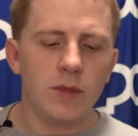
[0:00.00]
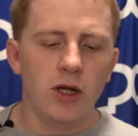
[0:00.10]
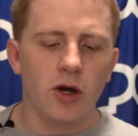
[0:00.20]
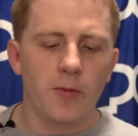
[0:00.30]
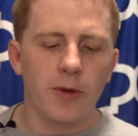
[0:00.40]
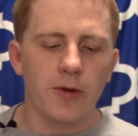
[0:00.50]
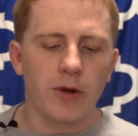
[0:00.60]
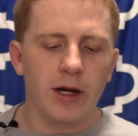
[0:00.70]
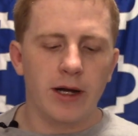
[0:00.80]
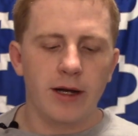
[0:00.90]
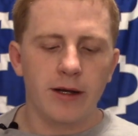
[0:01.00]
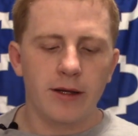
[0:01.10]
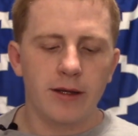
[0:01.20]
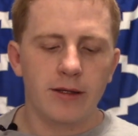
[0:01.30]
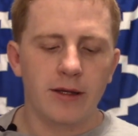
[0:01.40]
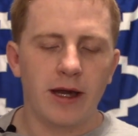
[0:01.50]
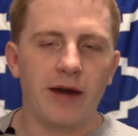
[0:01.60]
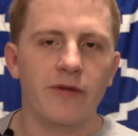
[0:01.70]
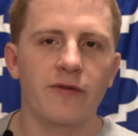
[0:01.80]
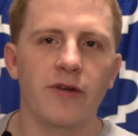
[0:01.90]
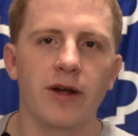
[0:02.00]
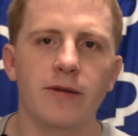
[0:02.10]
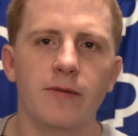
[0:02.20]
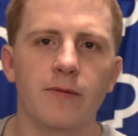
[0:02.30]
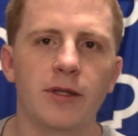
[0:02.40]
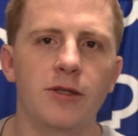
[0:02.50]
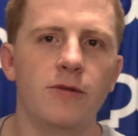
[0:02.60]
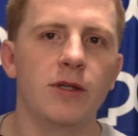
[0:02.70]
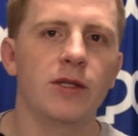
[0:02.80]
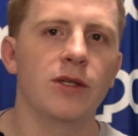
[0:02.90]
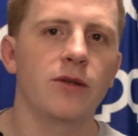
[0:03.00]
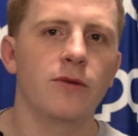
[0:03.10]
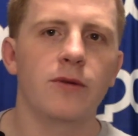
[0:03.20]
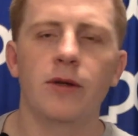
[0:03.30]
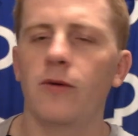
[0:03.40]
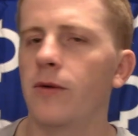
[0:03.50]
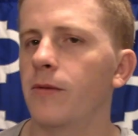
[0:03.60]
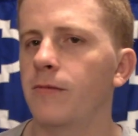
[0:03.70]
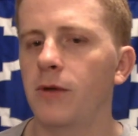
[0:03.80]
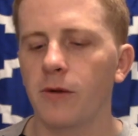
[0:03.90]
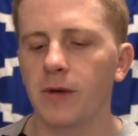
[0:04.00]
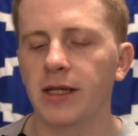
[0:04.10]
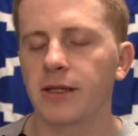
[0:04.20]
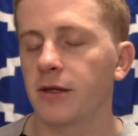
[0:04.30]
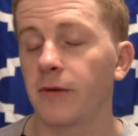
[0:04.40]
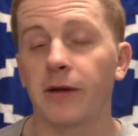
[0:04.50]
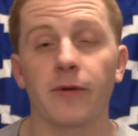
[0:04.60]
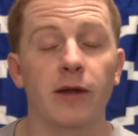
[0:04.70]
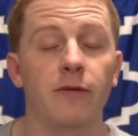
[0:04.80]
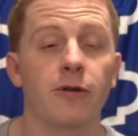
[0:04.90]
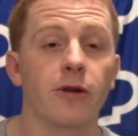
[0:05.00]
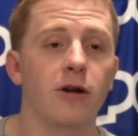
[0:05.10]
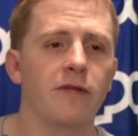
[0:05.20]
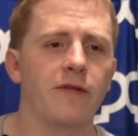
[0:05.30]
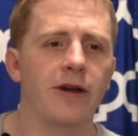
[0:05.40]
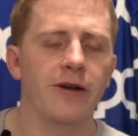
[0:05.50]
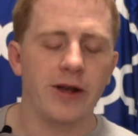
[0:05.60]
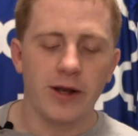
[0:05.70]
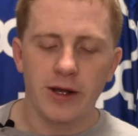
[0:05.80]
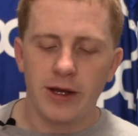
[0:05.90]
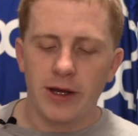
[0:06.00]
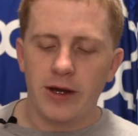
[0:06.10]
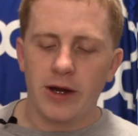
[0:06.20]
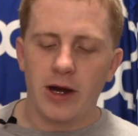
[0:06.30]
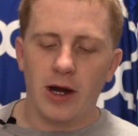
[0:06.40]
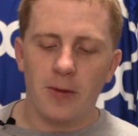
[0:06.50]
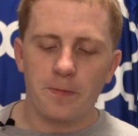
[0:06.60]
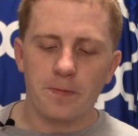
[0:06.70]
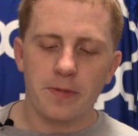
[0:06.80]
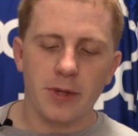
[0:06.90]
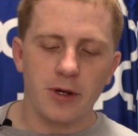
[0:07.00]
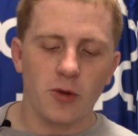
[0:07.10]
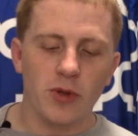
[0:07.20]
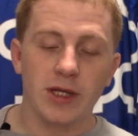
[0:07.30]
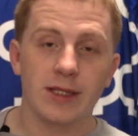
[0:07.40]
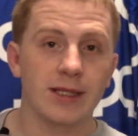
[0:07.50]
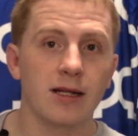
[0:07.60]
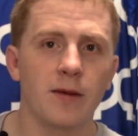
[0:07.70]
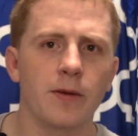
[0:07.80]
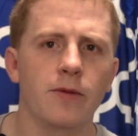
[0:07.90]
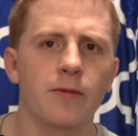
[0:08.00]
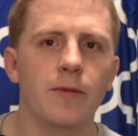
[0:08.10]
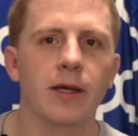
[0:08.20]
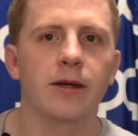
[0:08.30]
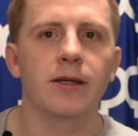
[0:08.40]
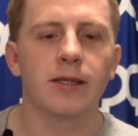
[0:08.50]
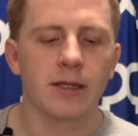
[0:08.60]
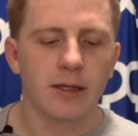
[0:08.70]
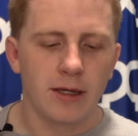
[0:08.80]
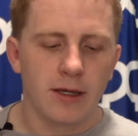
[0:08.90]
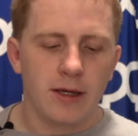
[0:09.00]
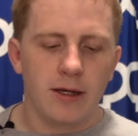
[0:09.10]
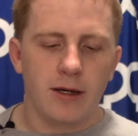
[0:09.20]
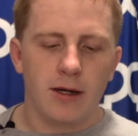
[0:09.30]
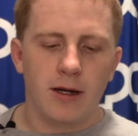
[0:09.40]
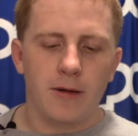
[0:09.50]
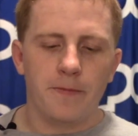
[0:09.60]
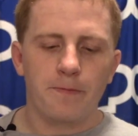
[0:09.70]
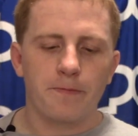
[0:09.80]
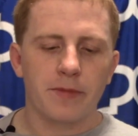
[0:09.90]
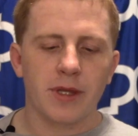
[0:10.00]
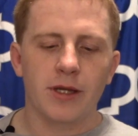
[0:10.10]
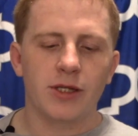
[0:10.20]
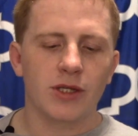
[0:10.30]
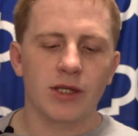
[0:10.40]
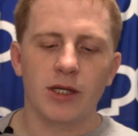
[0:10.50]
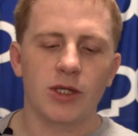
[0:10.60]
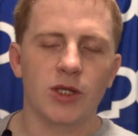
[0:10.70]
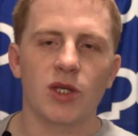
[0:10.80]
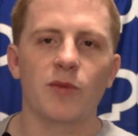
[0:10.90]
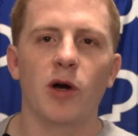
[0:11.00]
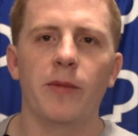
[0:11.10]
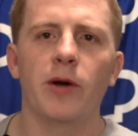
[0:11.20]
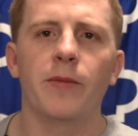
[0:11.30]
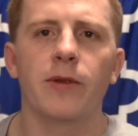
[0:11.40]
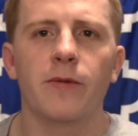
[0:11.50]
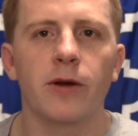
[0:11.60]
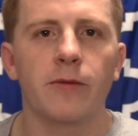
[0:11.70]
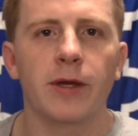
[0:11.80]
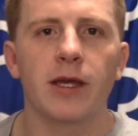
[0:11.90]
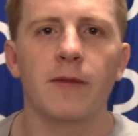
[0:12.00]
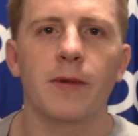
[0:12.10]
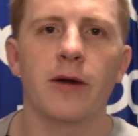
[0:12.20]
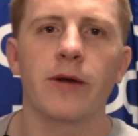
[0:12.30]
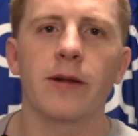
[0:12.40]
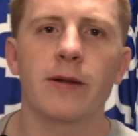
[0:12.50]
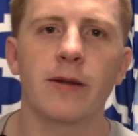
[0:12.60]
hope you're uh, having fun with jujitsu or you know wrestling, whatever gave you your cauliflower ear, um, and hope it doesn't stop you because um, it's just it's just a small bump in the road. We can keep going.